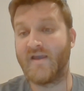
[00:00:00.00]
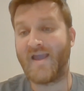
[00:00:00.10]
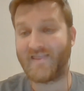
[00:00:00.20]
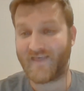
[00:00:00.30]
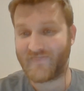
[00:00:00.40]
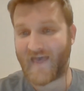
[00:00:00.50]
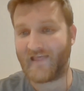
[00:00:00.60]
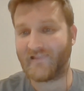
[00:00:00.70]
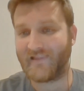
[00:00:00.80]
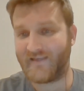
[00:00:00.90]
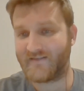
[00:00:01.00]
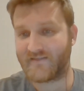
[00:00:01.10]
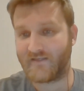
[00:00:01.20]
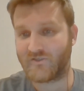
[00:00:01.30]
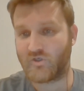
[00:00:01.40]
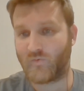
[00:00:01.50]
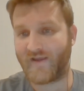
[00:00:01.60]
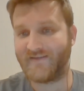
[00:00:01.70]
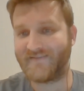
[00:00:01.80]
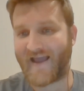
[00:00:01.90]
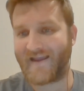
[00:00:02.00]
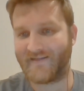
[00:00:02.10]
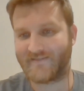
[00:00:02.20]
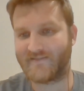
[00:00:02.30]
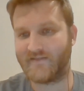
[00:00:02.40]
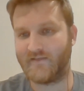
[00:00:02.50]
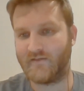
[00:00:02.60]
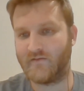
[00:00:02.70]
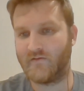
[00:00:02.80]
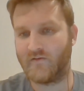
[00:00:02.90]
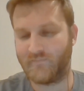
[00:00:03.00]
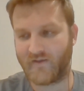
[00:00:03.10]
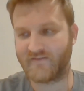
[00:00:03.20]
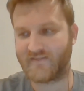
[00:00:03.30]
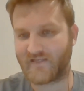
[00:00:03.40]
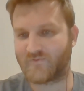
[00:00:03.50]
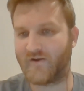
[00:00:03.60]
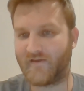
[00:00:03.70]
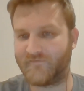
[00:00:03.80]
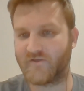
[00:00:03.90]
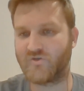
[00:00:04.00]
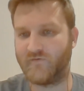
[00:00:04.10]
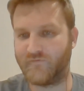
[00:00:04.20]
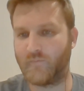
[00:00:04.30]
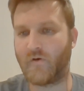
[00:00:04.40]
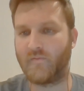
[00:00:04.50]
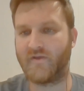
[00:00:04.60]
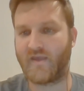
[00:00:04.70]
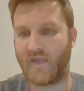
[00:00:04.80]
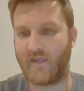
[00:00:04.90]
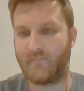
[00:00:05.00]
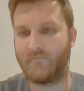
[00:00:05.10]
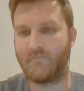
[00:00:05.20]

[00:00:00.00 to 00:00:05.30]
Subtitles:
And then that leads into a dynasty, because that's what FSU football became.